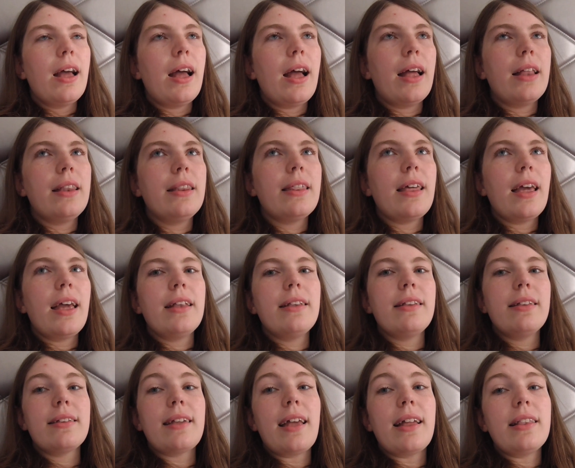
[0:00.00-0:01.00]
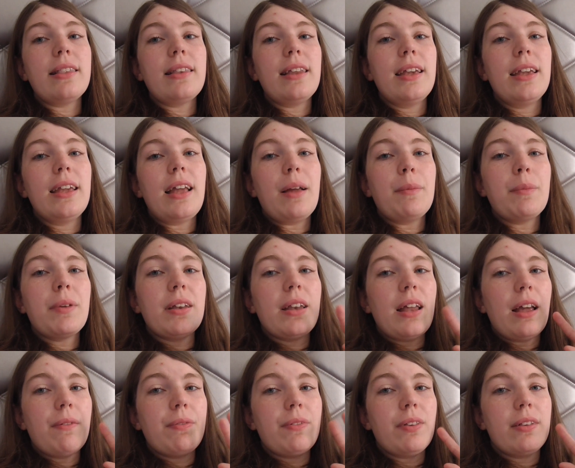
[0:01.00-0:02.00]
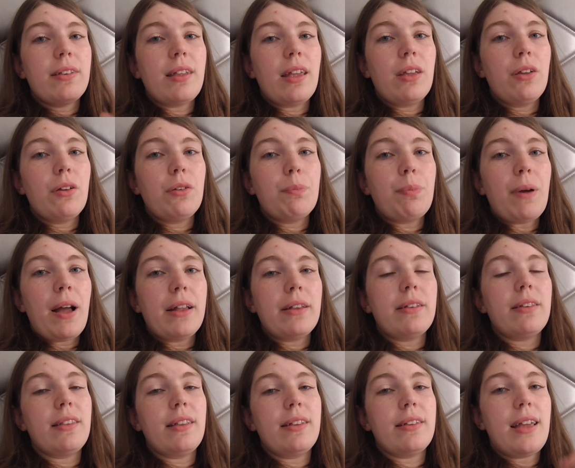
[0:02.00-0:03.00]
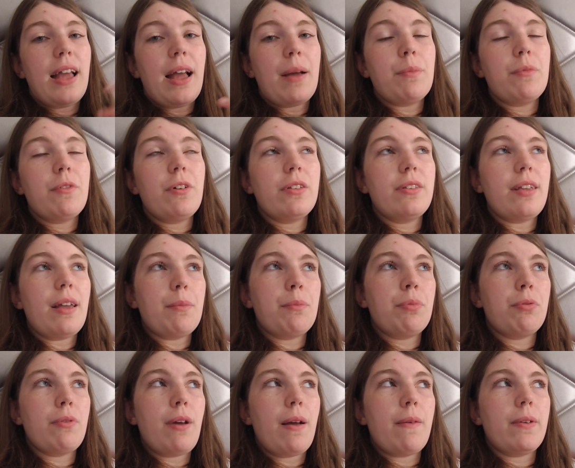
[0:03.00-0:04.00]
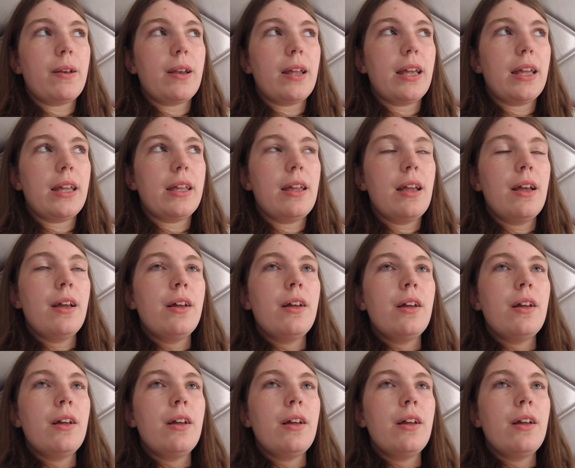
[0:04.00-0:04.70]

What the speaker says: And then, sadly, I'm going to have to say goodbye to this camera temporarily,